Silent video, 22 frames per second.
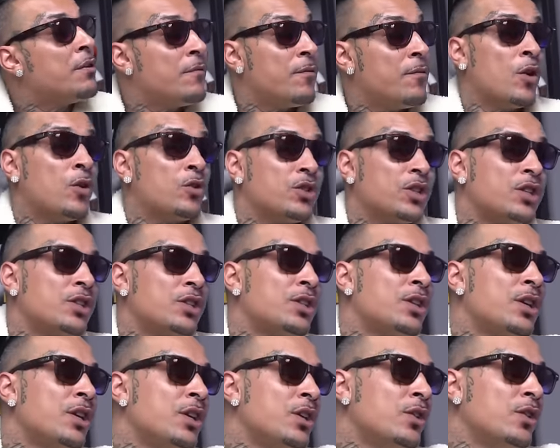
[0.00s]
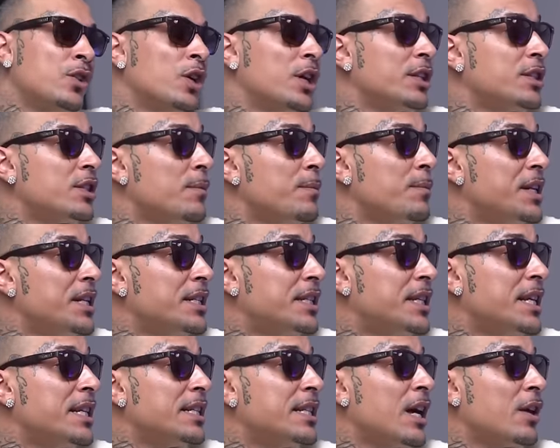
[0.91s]
versus look at some of these
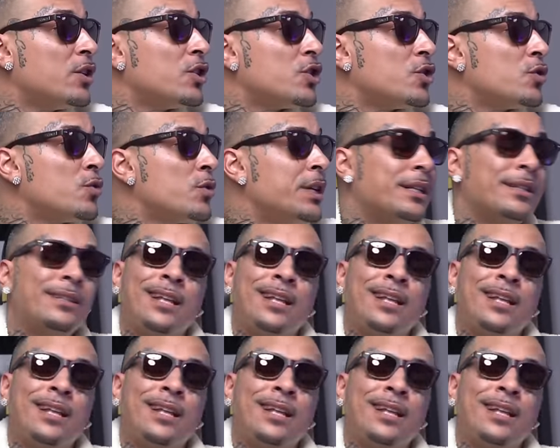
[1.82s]
kids out on the street.